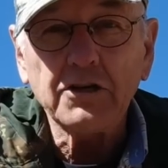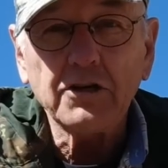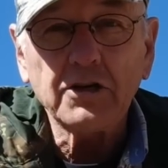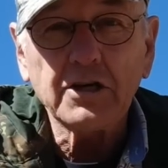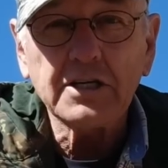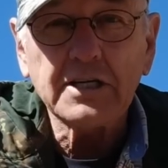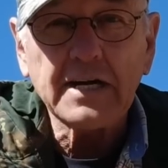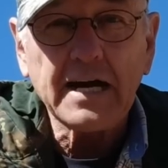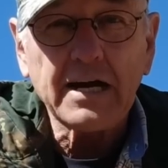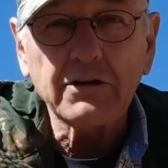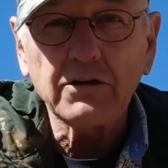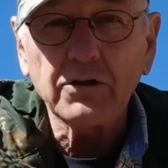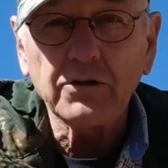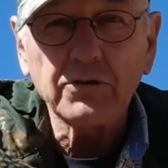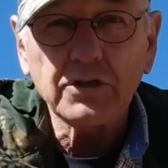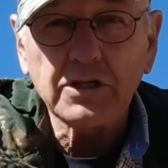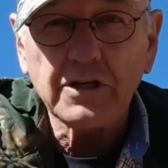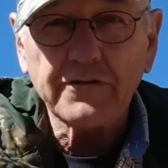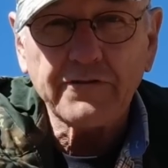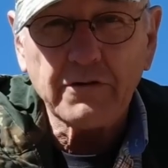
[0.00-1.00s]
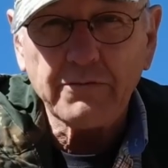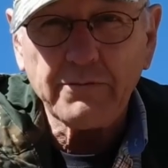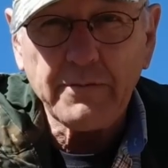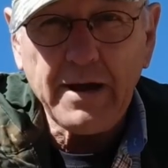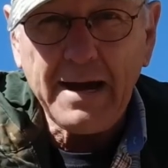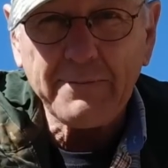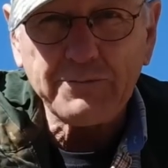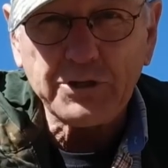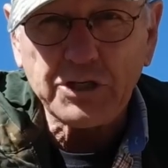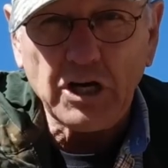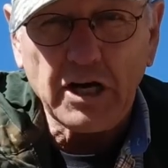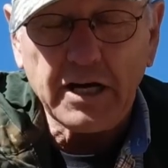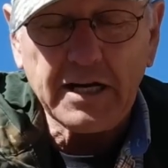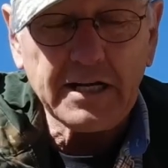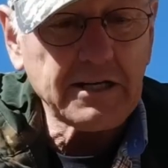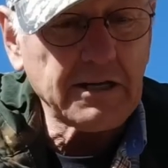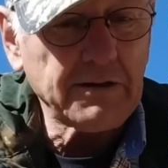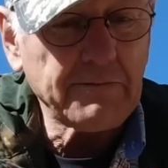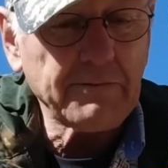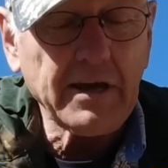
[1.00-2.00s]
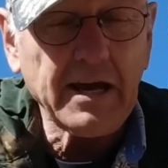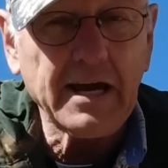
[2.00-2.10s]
you can download different maps on it.